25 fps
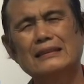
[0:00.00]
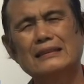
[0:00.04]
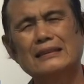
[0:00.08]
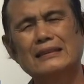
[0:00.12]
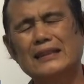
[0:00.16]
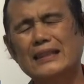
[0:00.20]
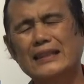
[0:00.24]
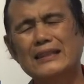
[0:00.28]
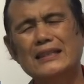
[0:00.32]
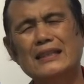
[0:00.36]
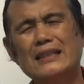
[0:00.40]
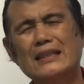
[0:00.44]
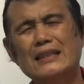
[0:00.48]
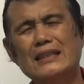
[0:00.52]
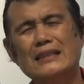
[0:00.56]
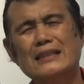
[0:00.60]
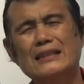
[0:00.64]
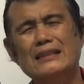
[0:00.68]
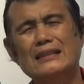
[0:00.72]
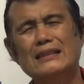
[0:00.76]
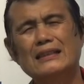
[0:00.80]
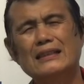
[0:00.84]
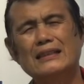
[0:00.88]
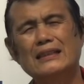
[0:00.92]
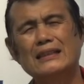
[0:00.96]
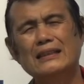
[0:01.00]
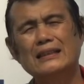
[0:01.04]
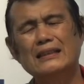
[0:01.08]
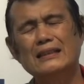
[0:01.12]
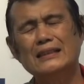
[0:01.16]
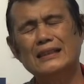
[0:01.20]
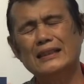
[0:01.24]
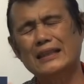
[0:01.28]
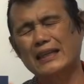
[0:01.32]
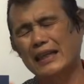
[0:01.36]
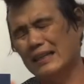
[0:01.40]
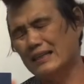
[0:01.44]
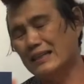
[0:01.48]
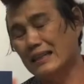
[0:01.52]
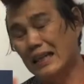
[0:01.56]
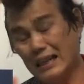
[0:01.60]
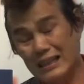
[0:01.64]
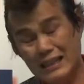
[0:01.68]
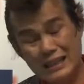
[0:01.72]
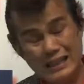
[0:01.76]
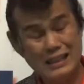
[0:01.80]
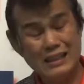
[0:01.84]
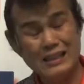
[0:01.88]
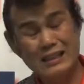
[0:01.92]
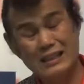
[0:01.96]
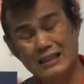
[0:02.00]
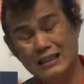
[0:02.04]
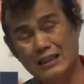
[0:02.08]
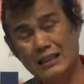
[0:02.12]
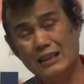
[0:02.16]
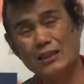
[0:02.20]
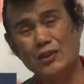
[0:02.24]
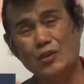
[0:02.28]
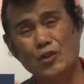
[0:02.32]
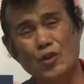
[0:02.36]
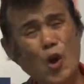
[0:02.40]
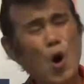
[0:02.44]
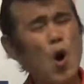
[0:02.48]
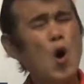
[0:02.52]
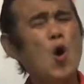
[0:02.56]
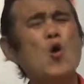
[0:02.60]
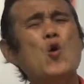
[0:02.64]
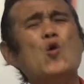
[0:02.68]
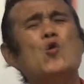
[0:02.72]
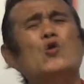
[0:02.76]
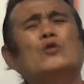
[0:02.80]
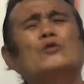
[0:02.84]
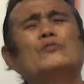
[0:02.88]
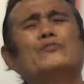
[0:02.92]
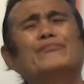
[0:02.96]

disease. He cannot heal. No